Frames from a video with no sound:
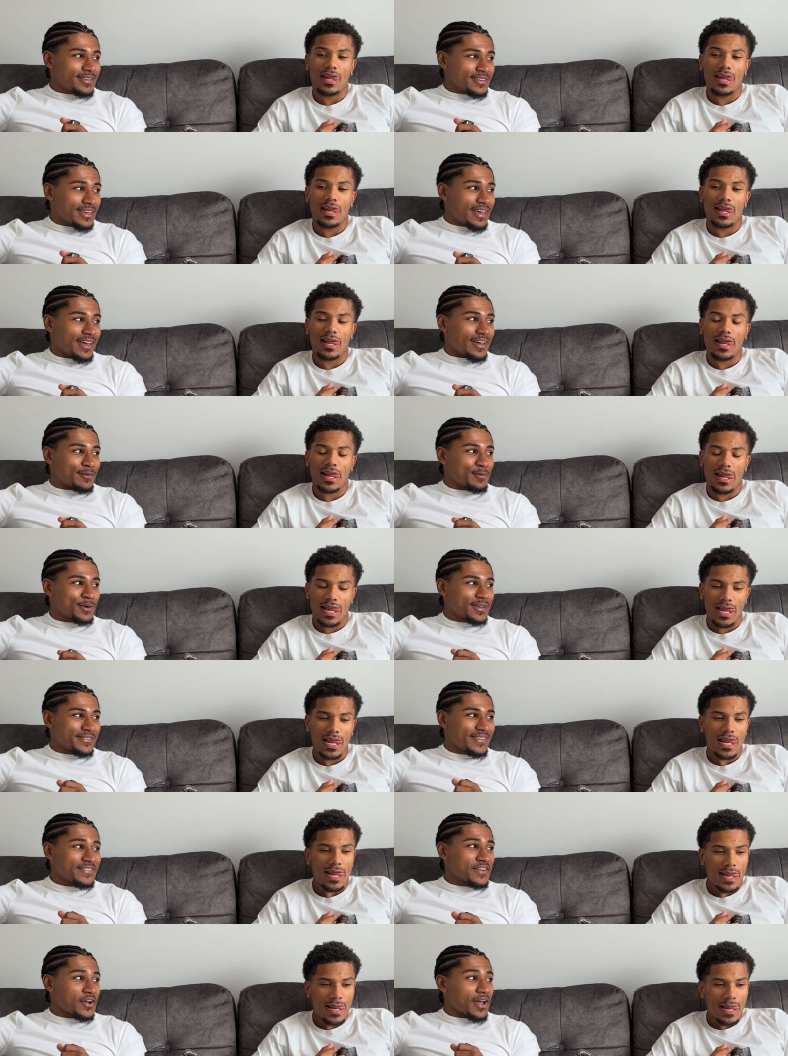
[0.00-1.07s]
Speaker 1: Yeah, we could
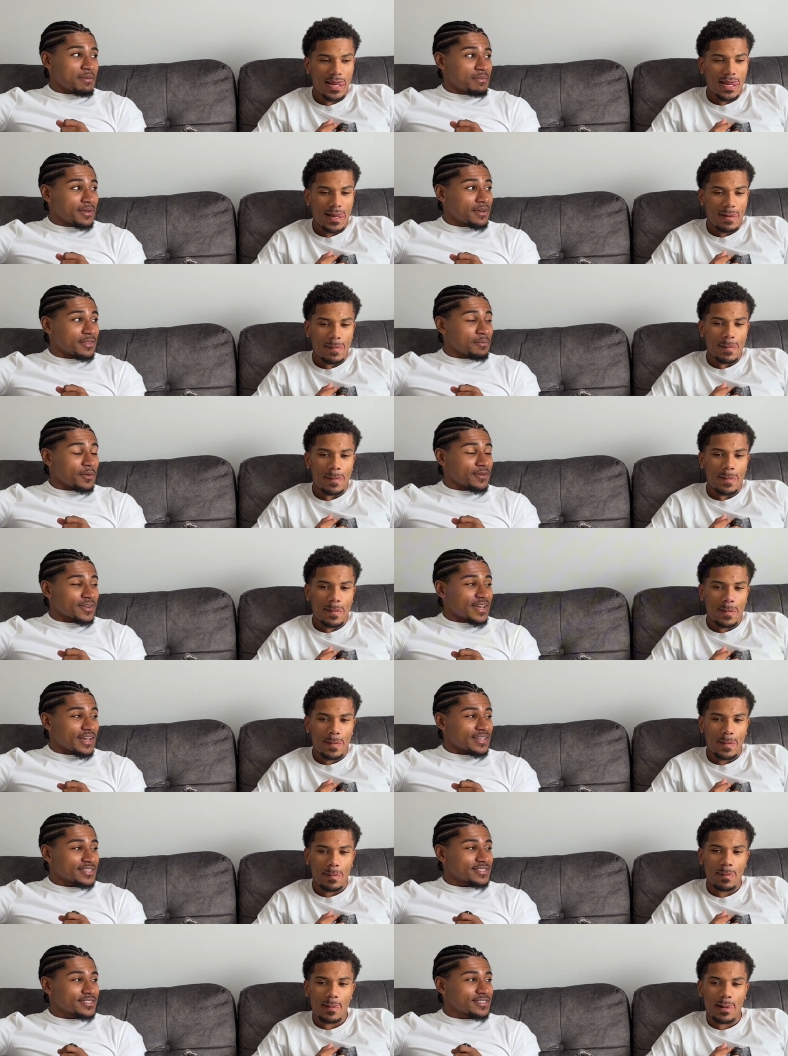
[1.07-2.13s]
have even got him in on the
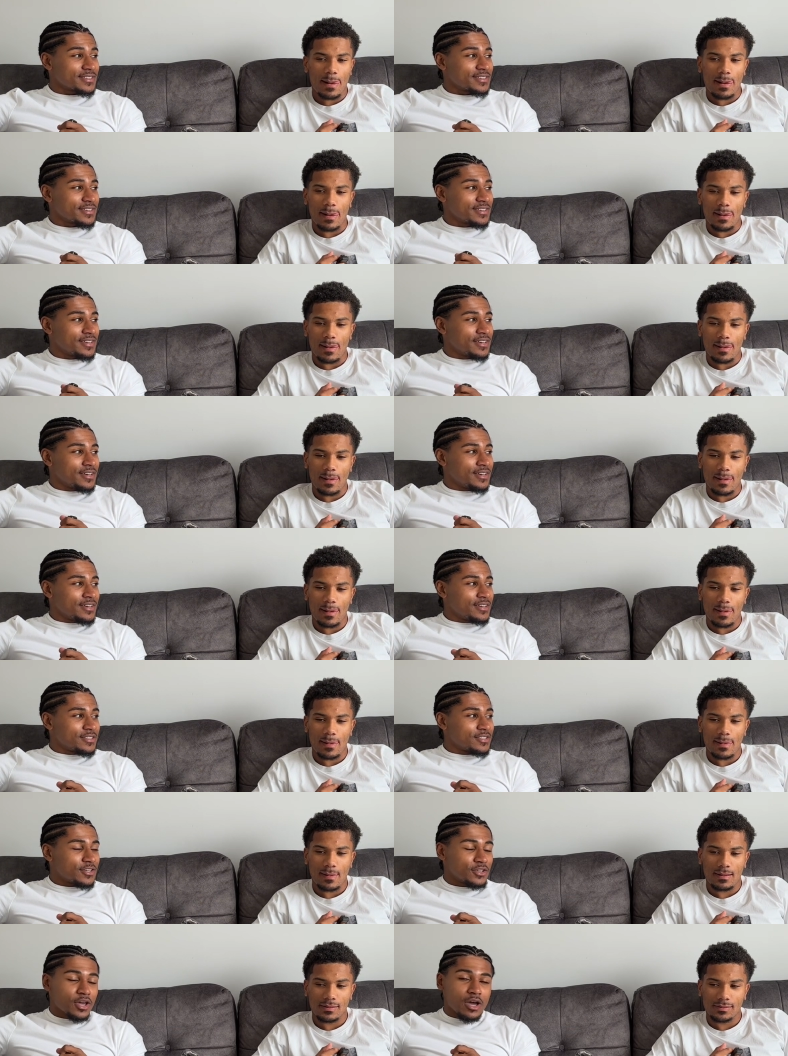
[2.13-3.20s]
podcast. Yeah.
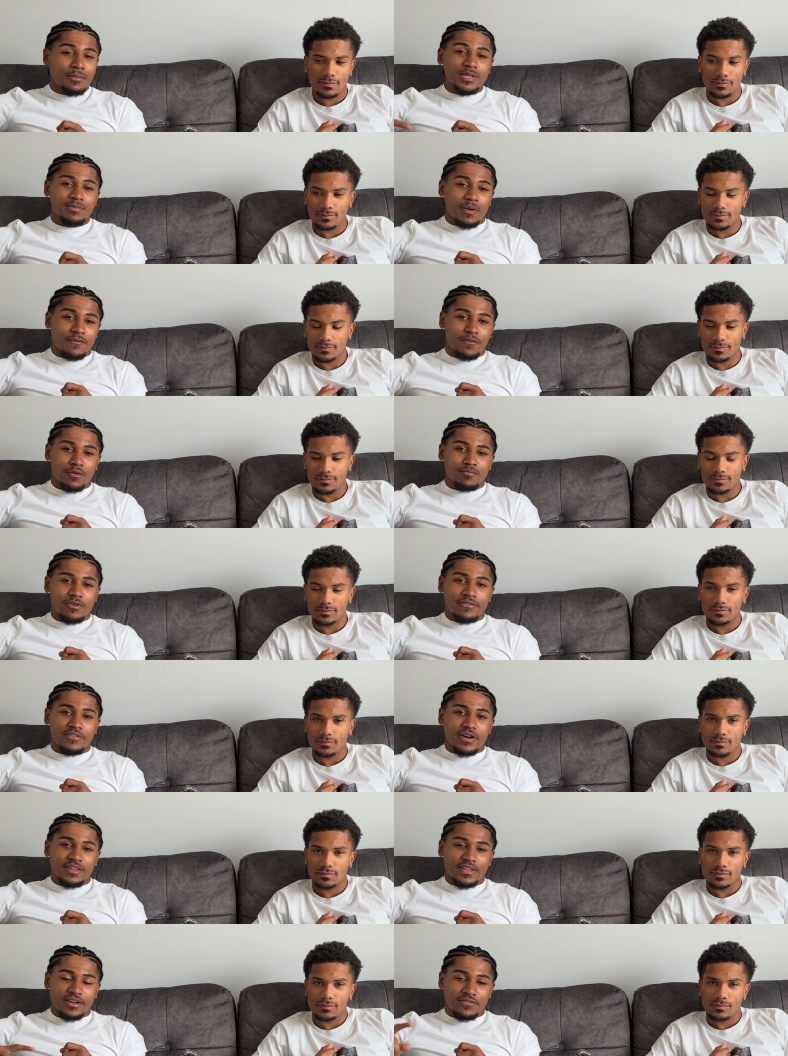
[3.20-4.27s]
So Yomi's my full
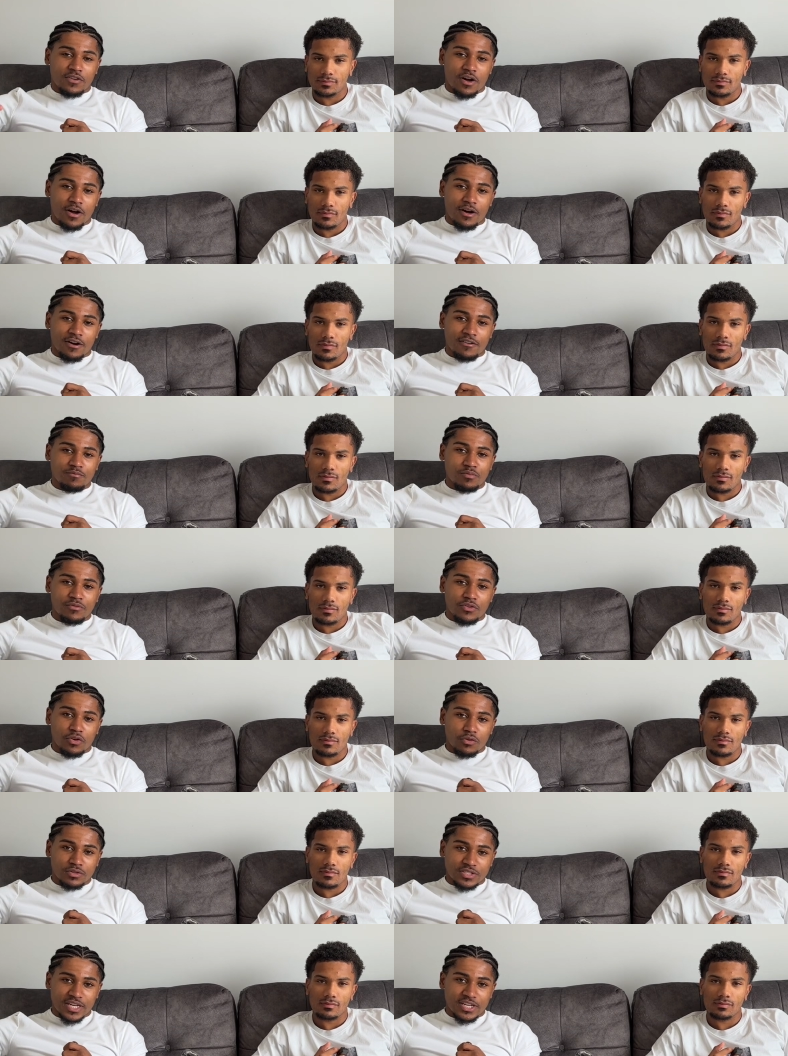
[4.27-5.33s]
brother, and then I've got a half brother
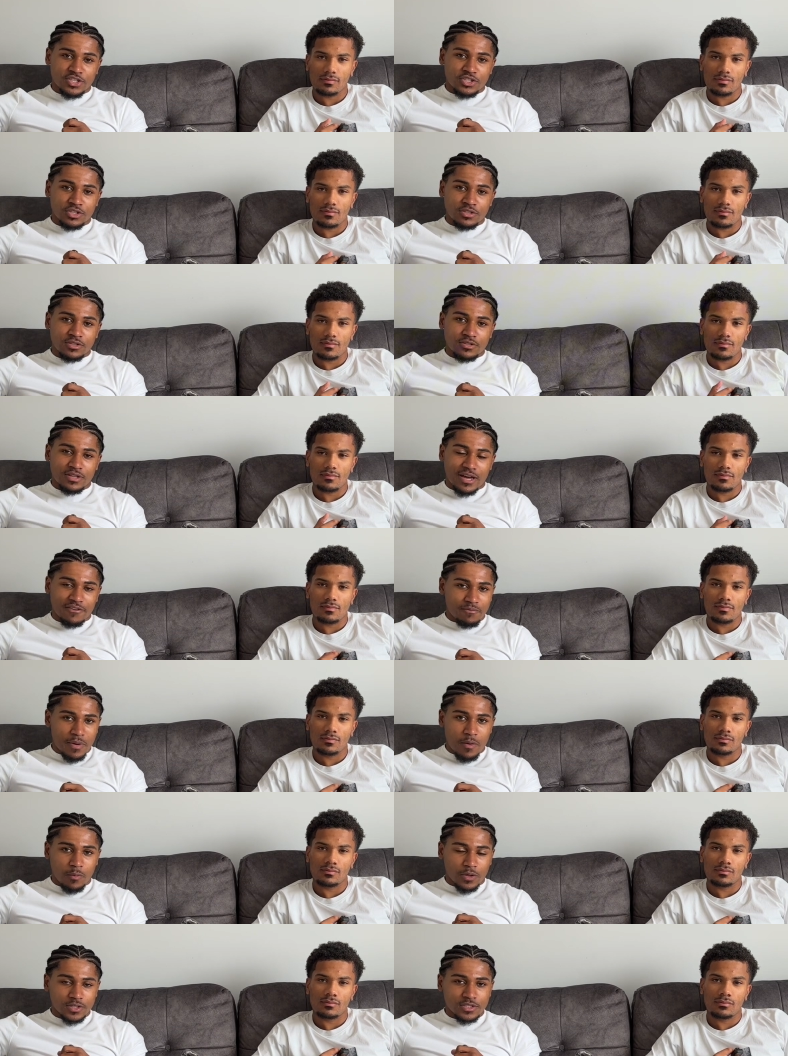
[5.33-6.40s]
called Tajian that I've
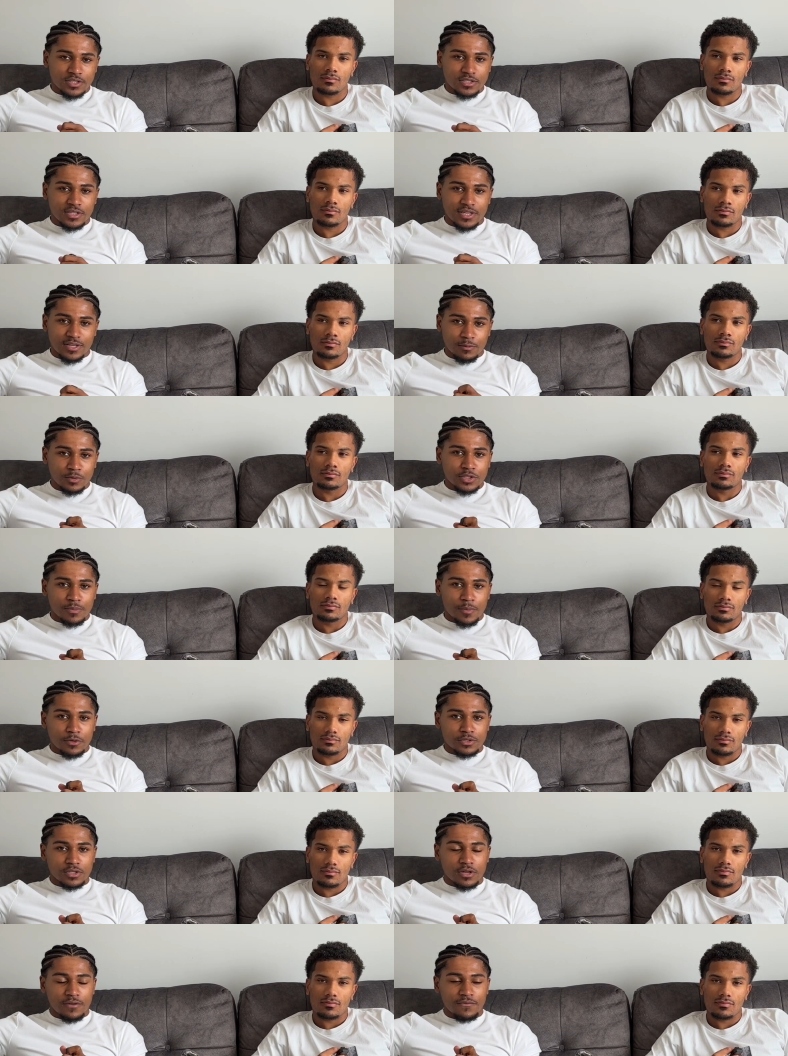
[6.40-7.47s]
met once, and he was
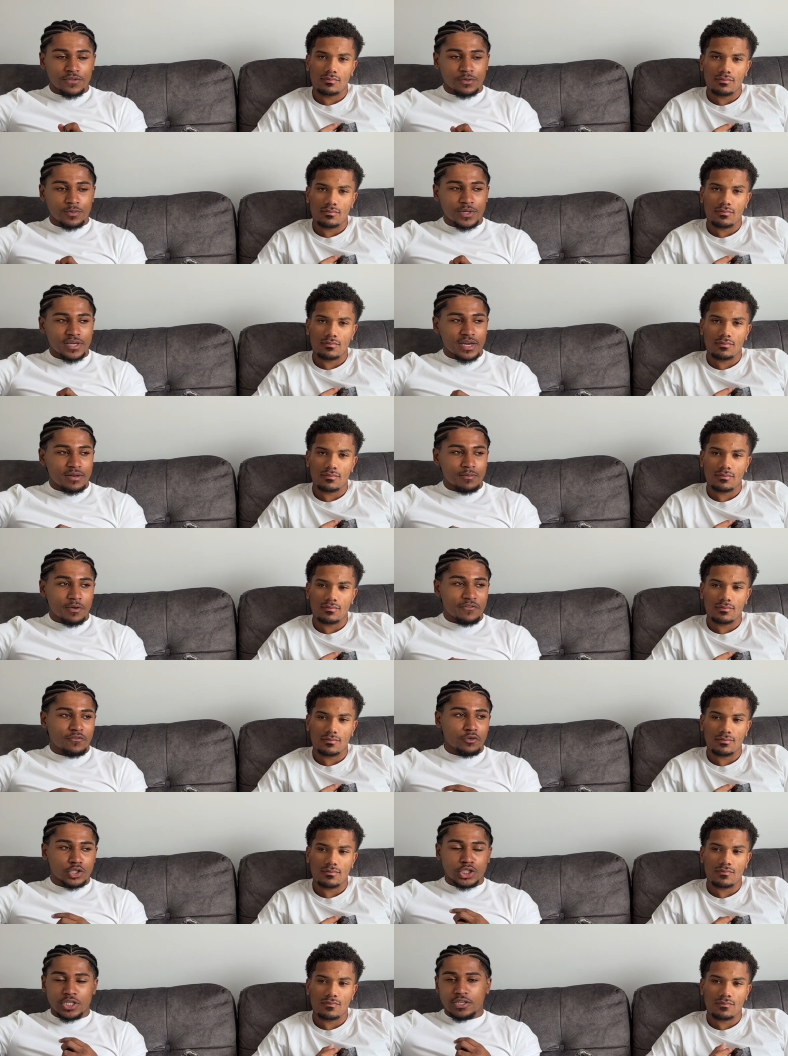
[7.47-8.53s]
supposed to come for the weekend, but
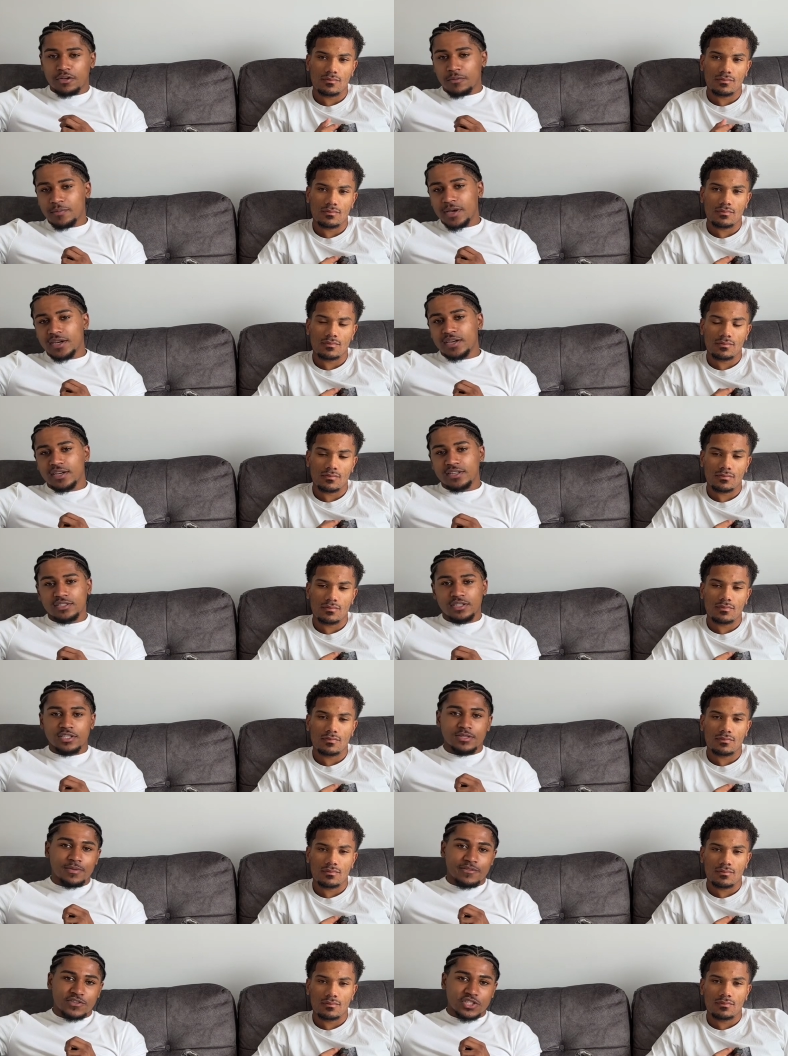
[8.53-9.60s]
unfortunately couldn't make it, so
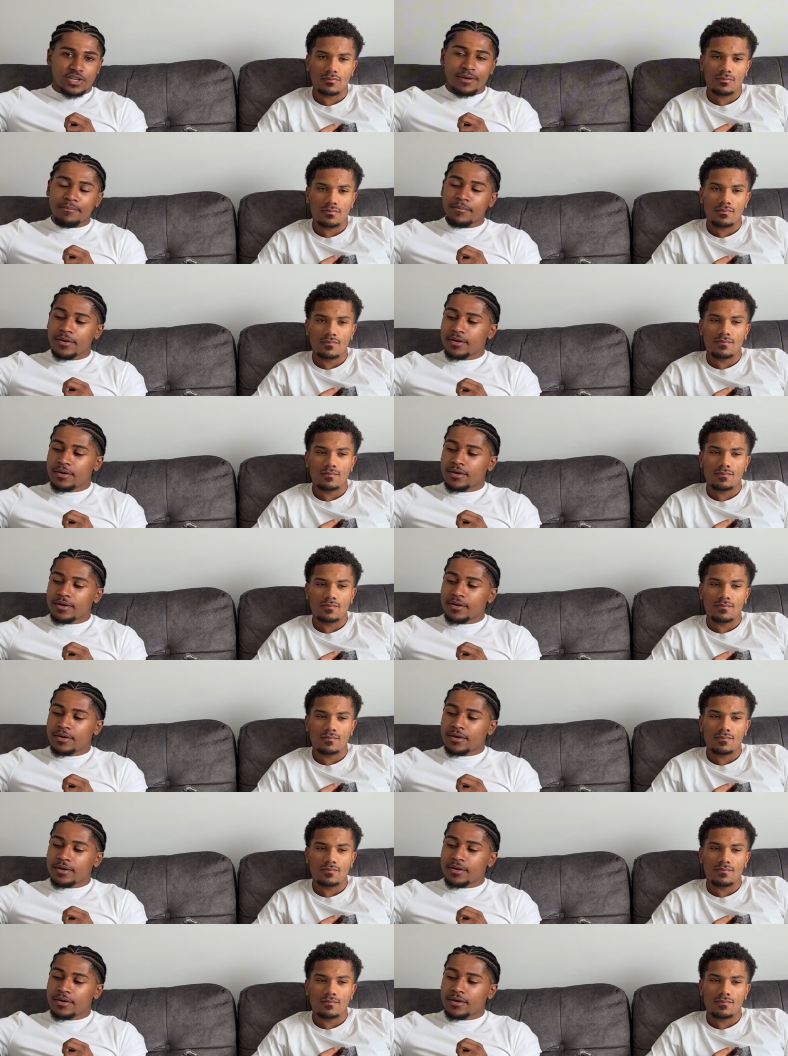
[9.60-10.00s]
it's a bit of a shame.